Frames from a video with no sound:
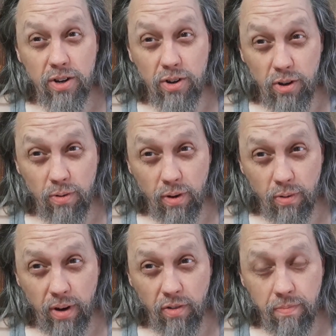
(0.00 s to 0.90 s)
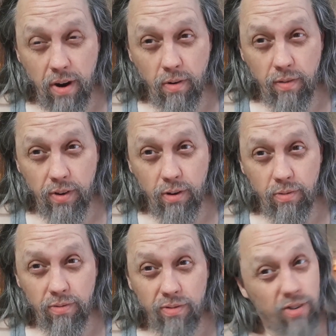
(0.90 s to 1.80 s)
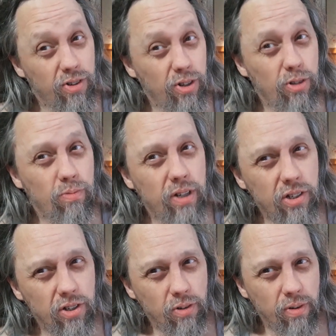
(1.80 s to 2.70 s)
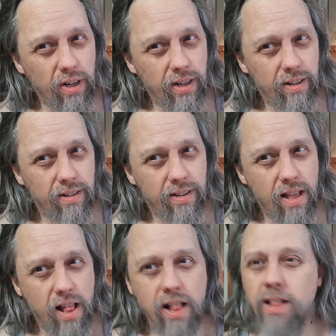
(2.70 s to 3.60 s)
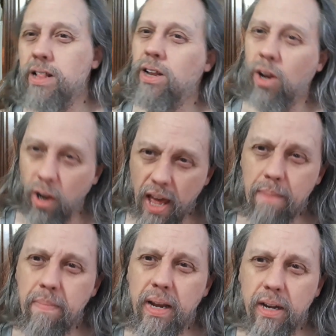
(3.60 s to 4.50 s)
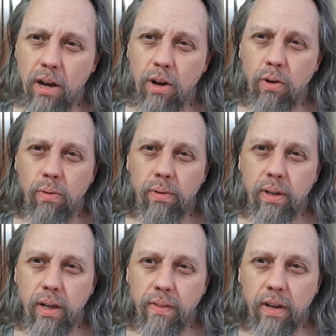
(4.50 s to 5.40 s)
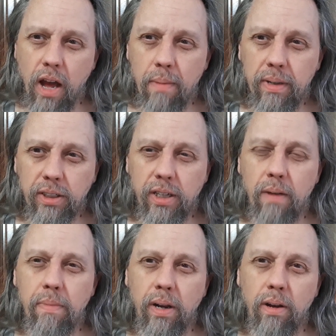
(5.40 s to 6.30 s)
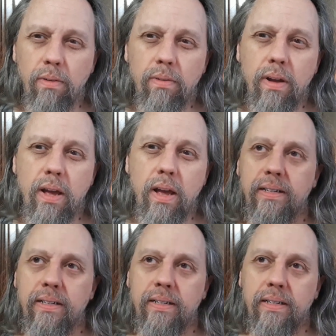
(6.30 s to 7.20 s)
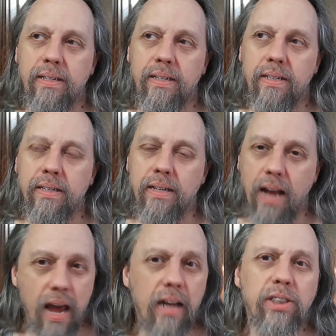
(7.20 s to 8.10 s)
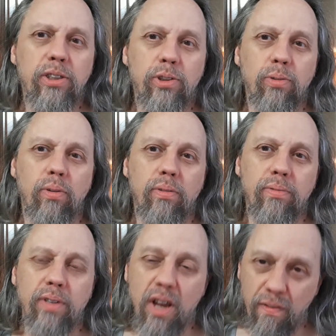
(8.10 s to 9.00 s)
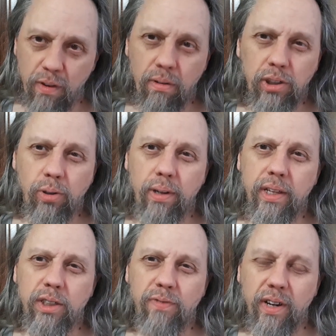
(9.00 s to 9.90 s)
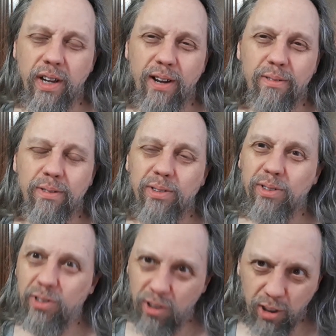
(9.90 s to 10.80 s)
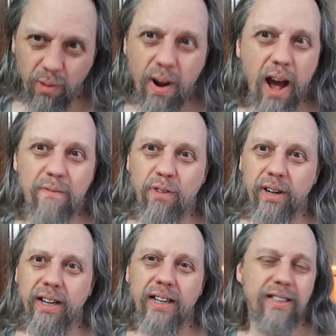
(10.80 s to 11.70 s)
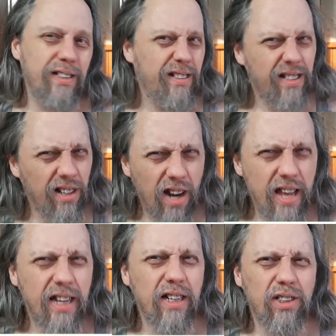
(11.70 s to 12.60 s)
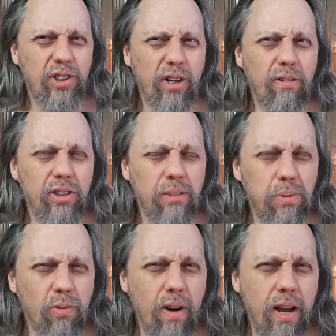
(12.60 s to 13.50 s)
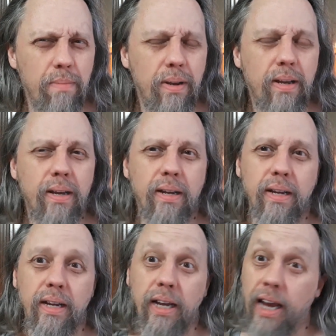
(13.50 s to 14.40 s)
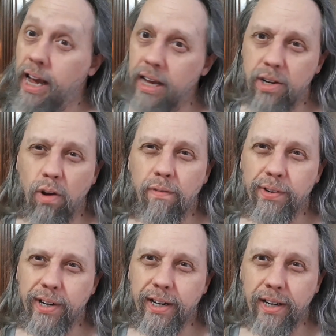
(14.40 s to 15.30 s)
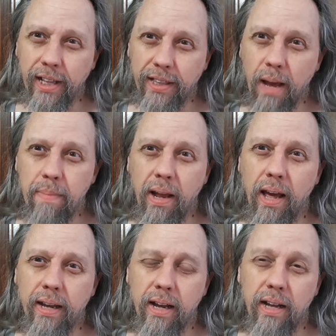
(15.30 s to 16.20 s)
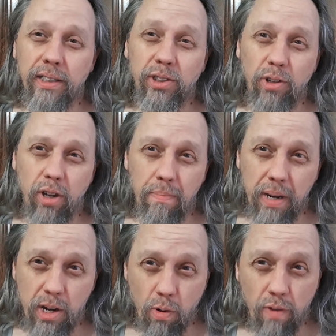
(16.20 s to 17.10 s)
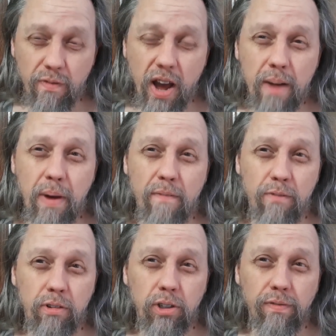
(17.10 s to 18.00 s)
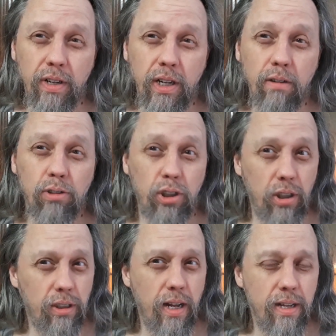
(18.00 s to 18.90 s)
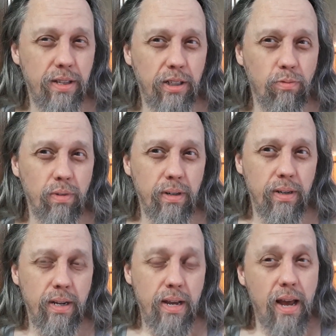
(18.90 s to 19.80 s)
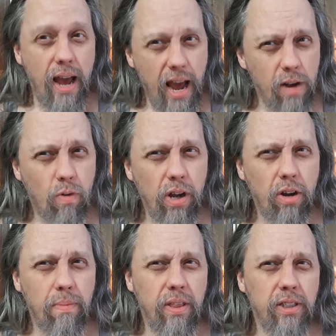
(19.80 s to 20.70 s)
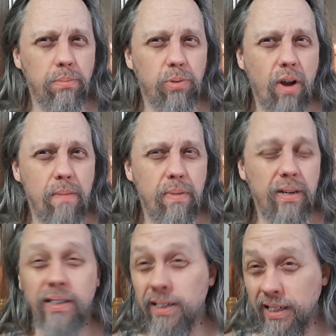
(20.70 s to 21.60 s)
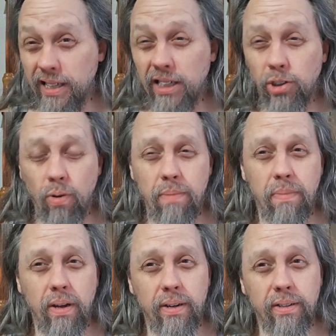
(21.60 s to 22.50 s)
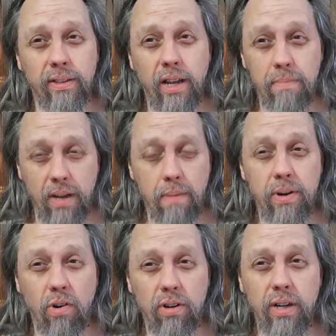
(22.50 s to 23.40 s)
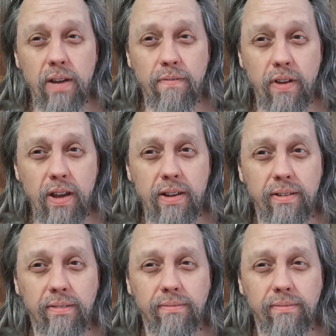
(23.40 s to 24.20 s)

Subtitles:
Do you agree with my review? Do you disagree? Let me know in the comments down below. And as usual, if you enjoyed this video, do not forget to like, share, and subscribe. And don't forget to click that icon so you can be notified about future videos just like this one. And while you're by the subscribe button, click that join button and become a Dark Knight fan.